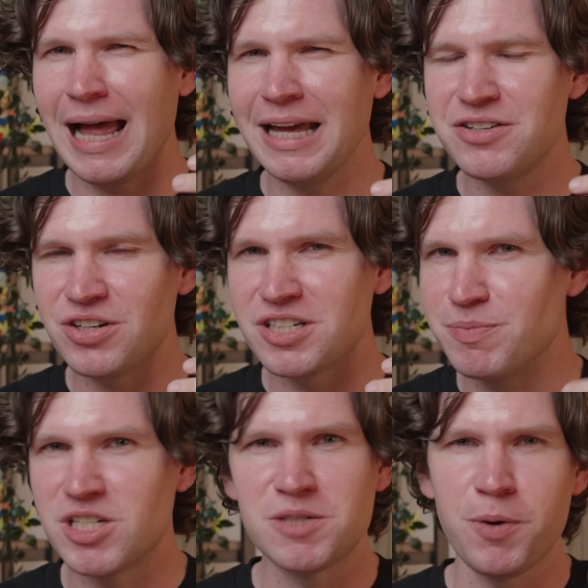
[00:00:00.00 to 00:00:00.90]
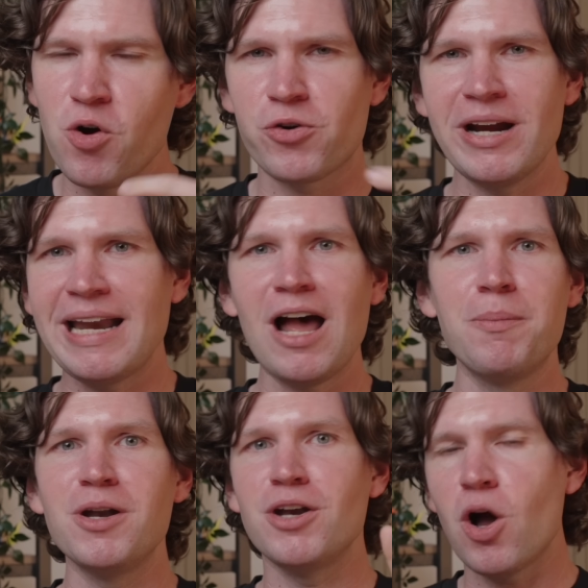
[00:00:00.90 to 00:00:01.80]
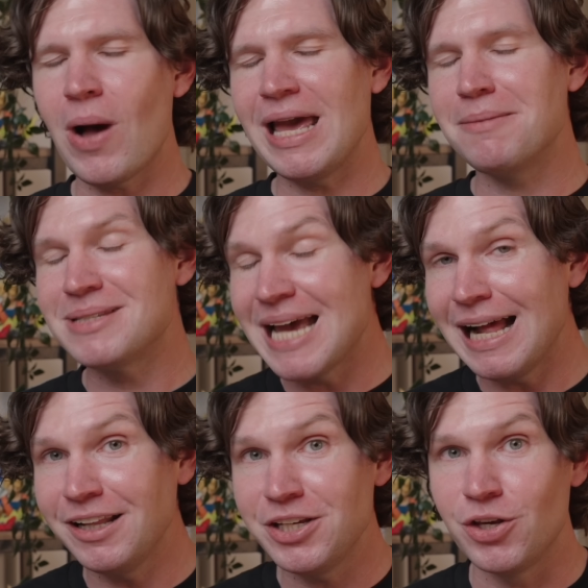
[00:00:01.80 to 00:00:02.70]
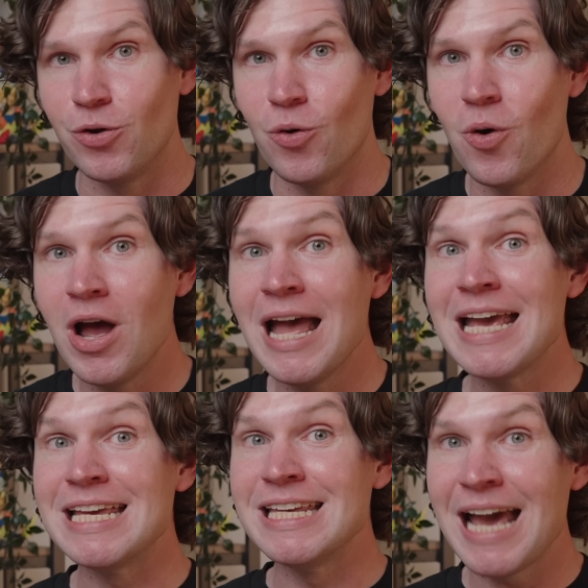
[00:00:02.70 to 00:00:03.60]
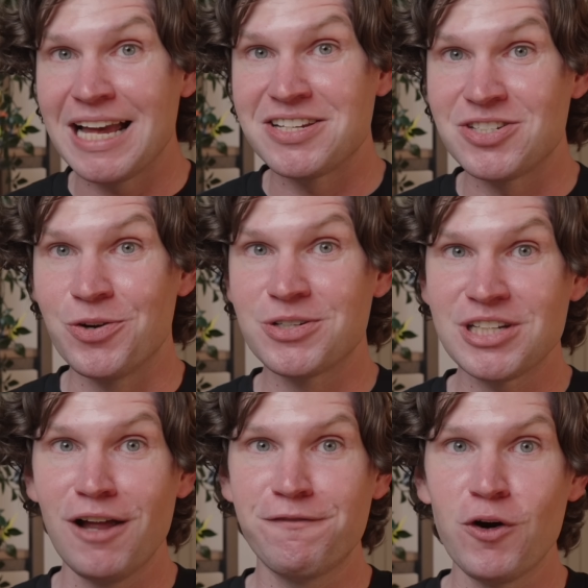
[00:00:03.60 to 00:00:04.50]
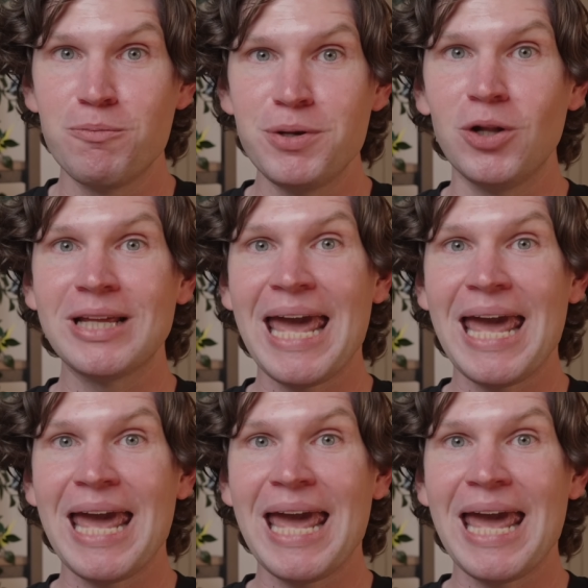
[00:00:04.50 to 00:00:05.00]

I just misspoke right now, but no, I am telling you, yes, your cell phone bill